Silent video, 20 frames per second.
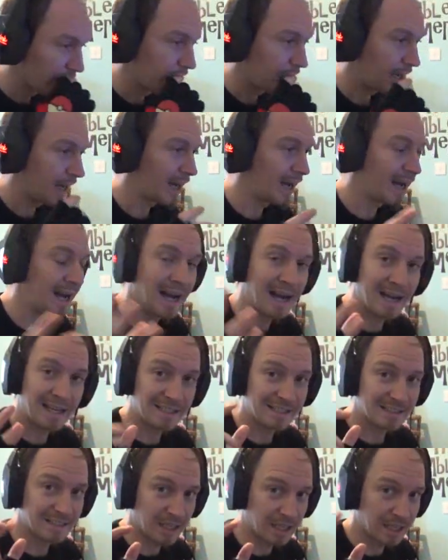
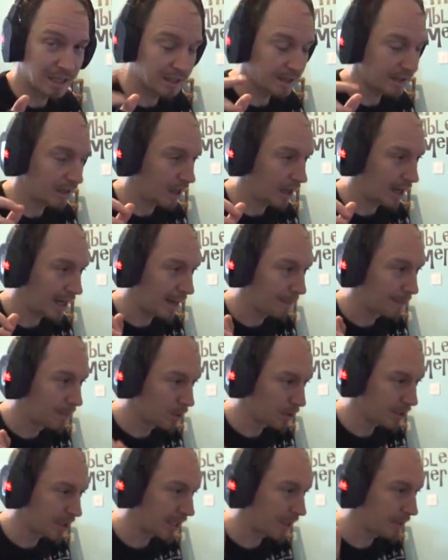And I am
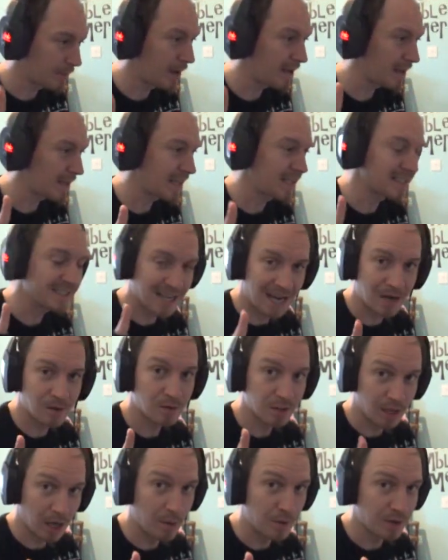looking at making it
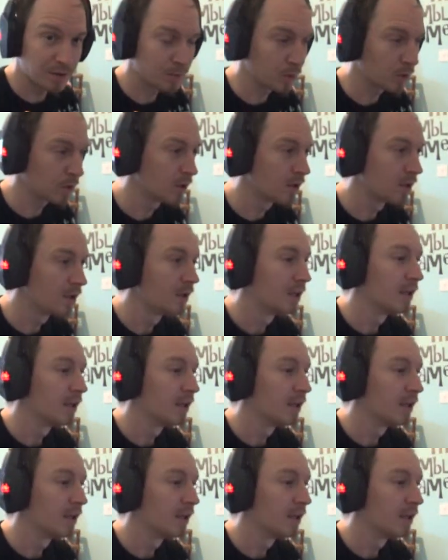downloadable